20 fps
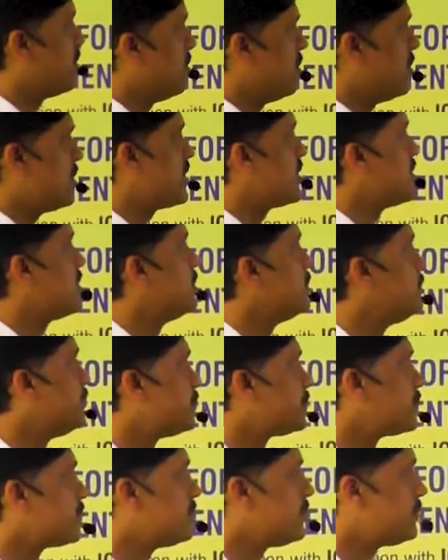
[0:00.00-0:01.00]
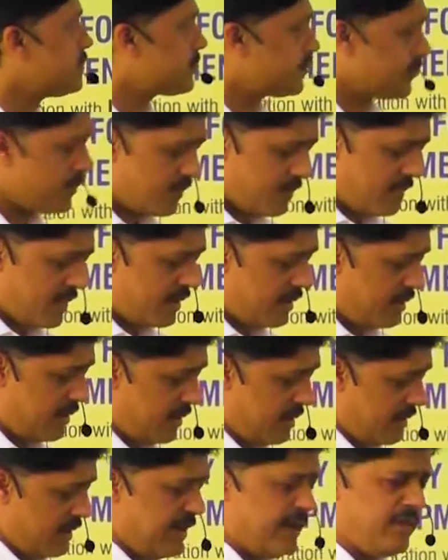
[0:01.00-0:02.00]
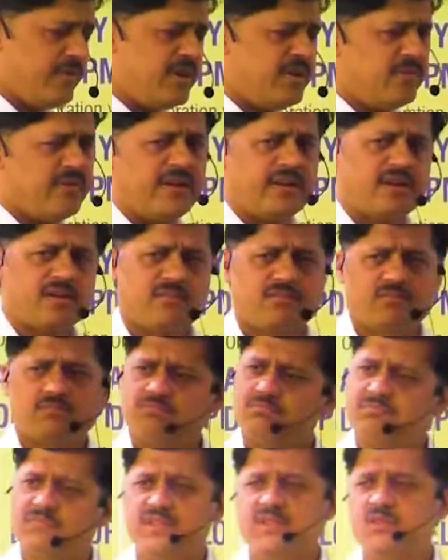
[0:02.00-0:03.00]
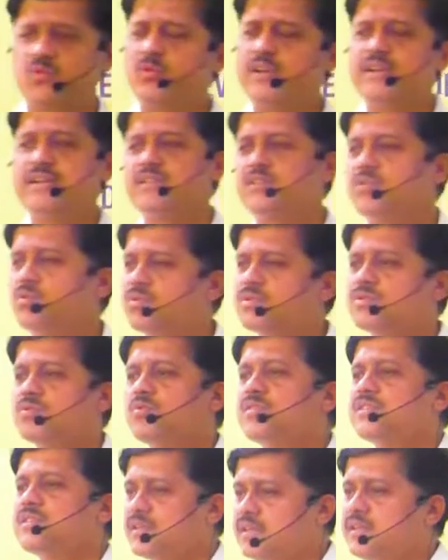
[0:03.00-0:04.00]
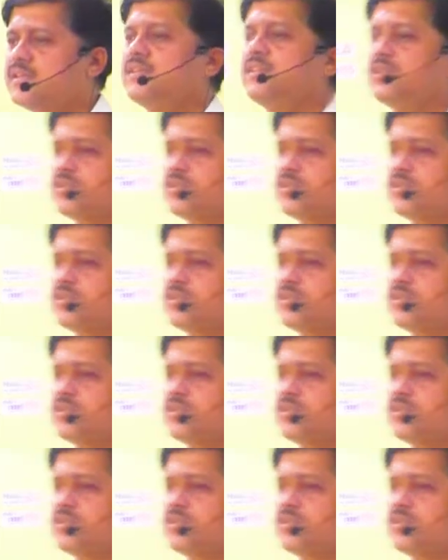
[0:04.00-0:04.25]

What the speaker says: course. Every students used to study